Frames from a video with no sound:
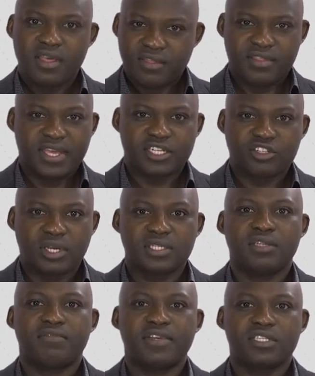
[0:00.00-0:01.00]
They attract
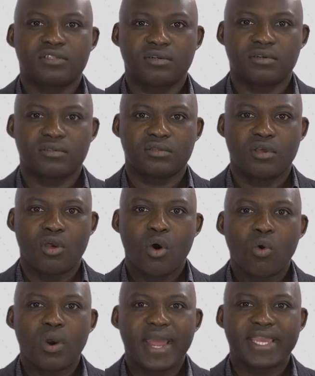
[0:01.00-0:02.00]
investors
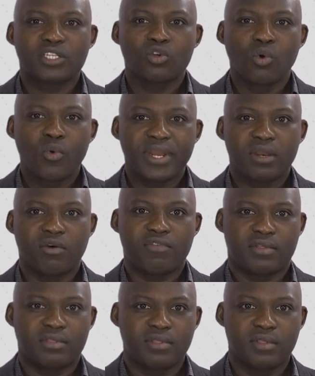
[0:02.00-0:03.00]
who like to win
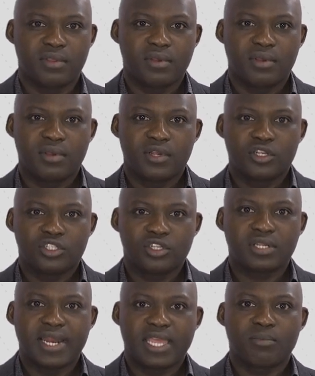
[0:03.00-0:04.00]
often,
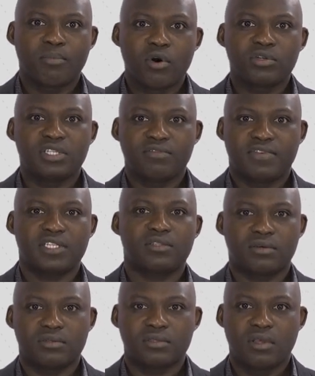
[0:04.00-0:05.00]
just like bond
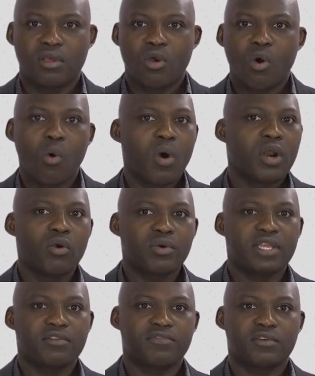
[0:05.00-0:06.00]
investors who are
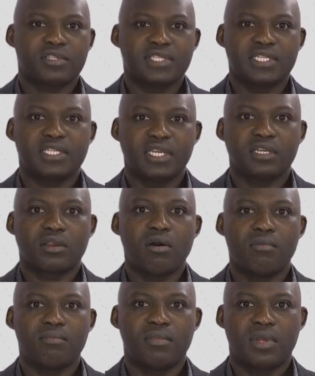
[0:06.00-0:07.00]
looking for steady
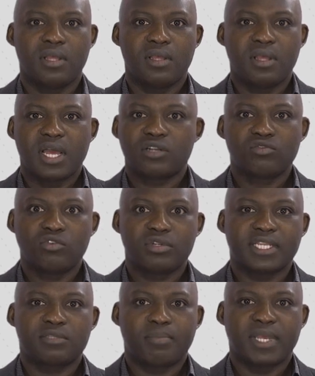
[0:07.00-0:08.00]
income and do not
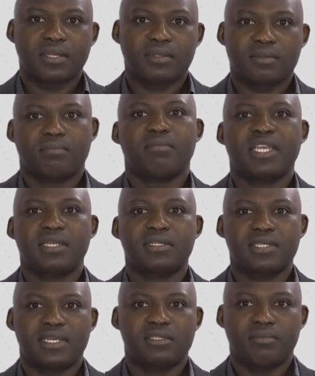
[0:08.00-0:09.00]
expect making
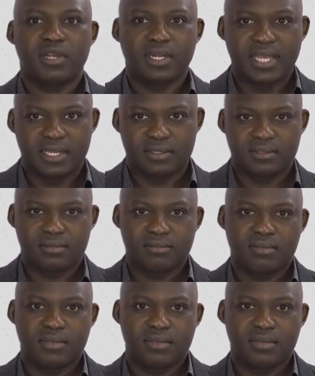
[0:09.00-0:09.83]
sizable gains.